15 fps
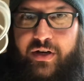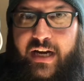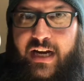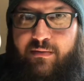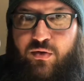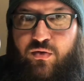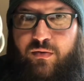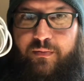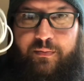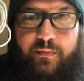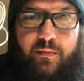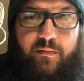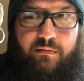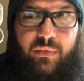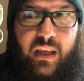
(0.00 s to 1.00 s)
cable.
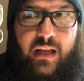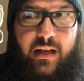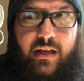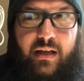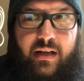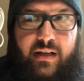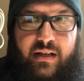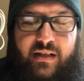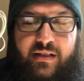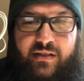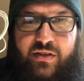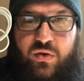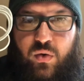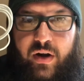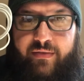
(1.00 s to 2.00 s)

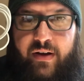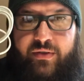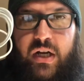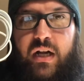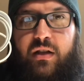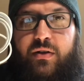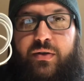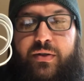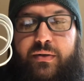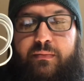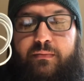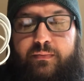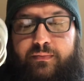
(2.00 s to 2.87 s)
It's $25.